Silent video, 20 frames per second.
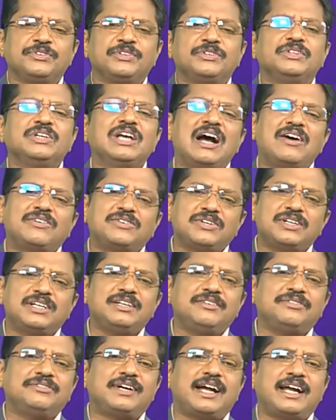You have to
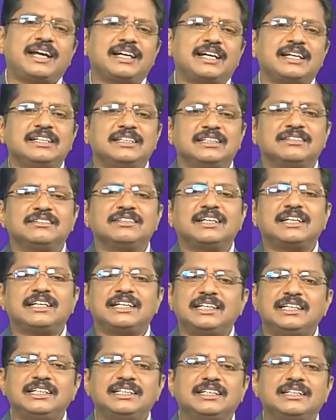divide that
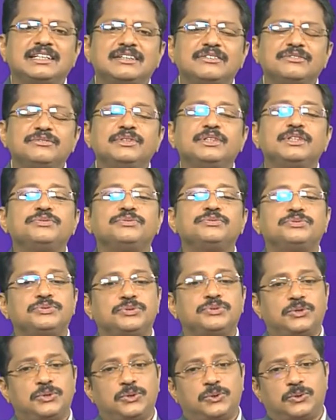year with
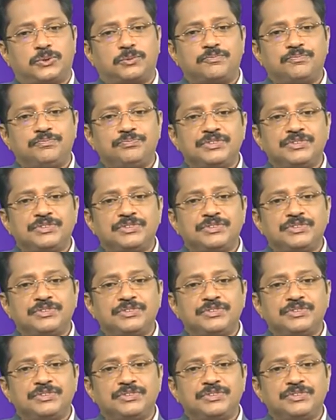4.